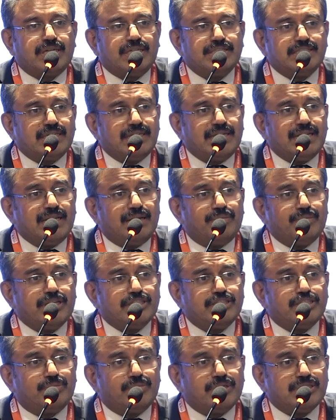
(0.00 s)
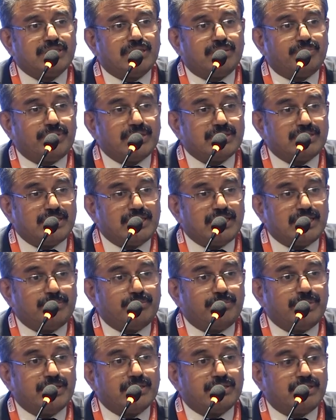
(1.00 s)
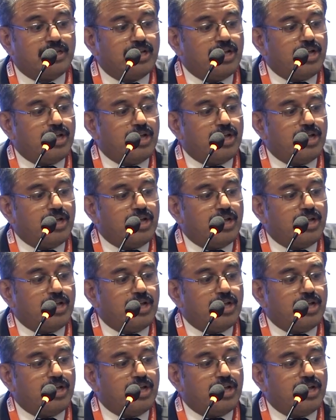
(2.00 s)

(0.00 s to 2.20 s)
Congenital hemangiomas are present at birth,